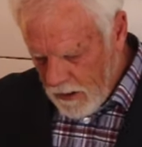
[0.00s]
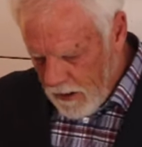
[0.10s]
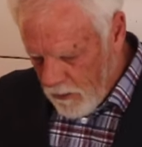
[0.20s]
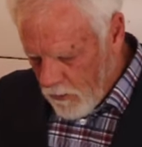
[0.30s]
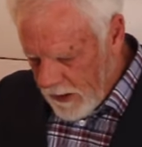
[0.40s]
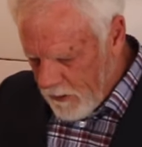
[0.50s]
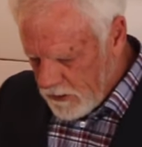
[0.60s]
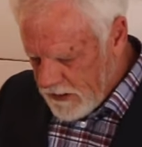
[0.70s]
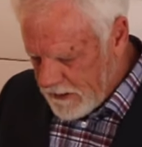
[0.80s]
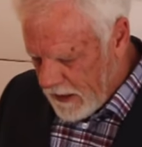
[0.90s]
And when he
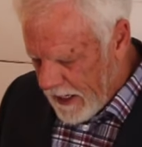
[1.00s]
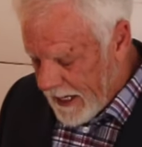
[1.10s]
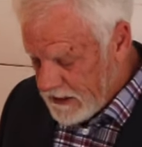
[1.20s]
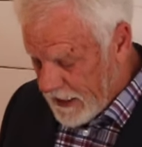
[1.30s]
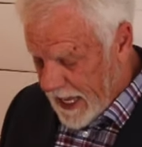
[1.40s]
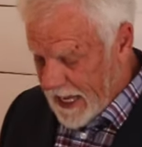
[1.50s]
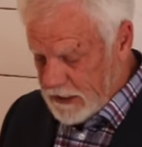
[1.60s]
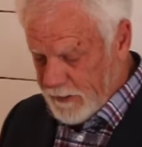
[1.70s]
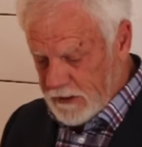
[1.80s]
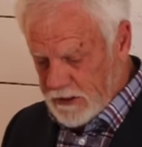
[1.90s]
was at the last
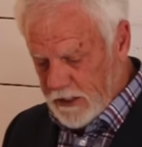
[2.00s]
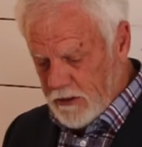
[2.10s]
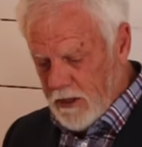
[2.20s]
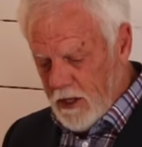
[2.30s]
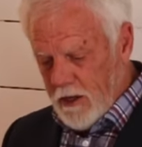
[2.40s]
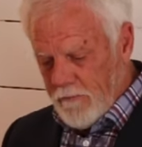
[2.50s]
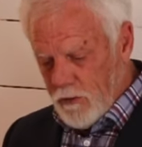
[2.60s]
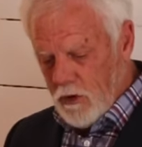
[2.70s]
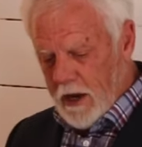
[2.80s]
gasp, he said, You